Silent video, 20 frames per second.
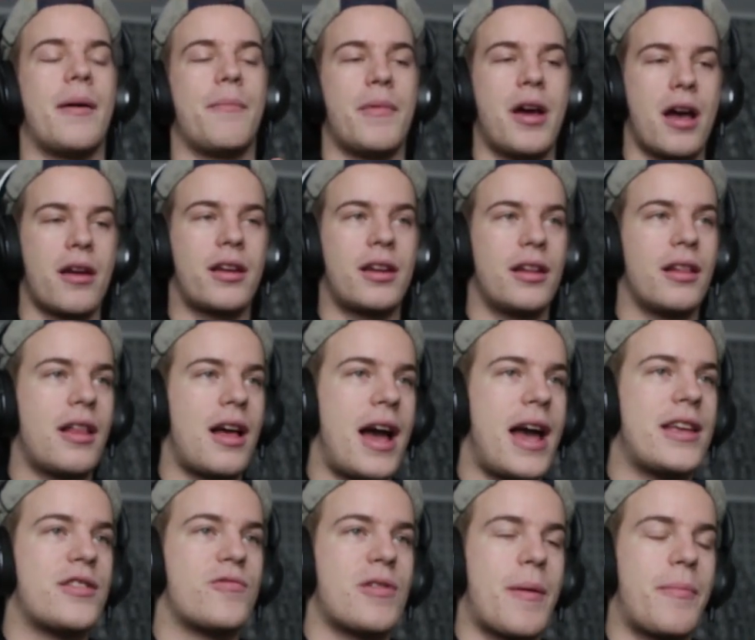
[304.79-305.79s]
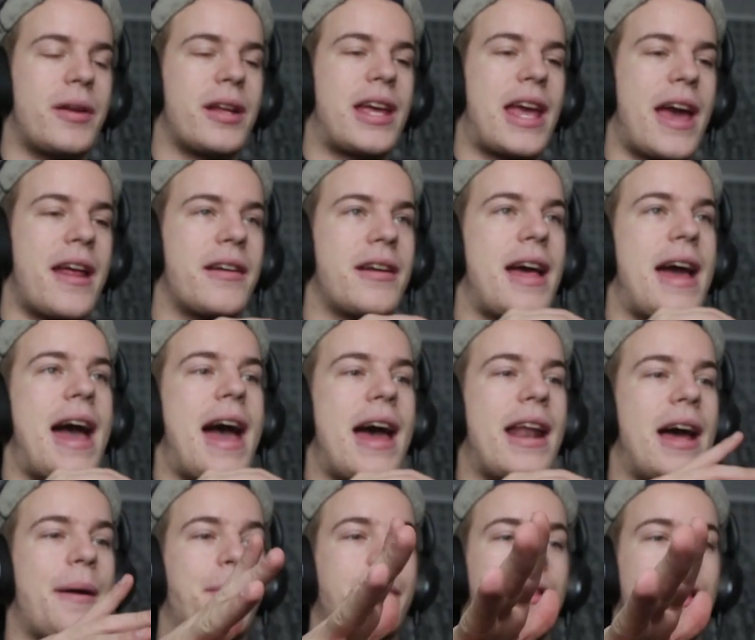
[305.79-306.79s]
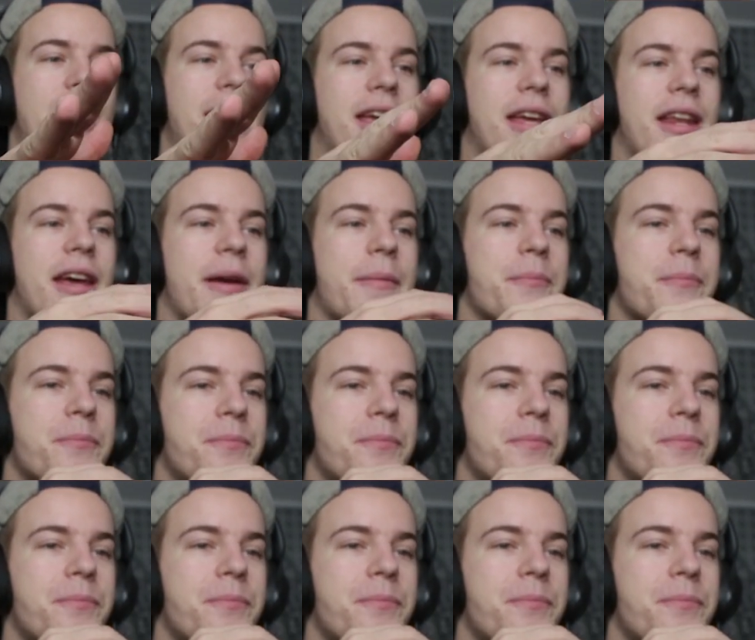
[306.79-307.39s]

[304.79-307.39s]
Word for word: I'm not gonna lie, he's wrapping a Canada hat. I'm liking it.